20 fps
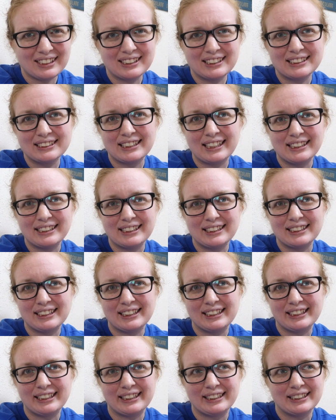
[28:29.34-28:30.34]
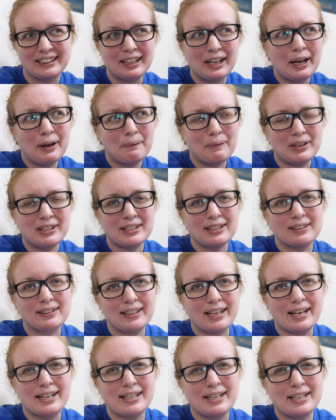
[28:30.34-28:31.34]
because I didn't eat
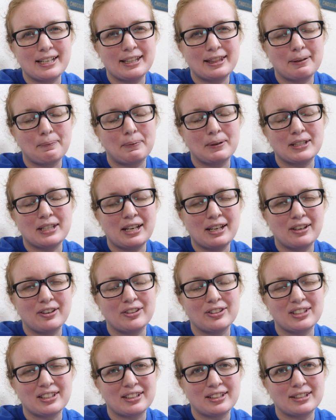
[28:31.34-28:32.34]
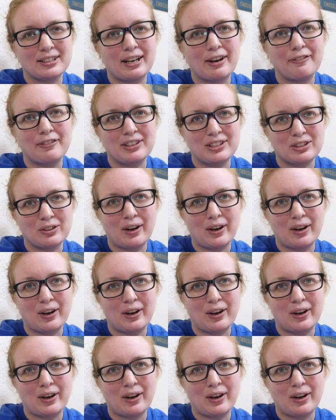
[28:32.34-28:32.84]
the potatoes and the stuffing.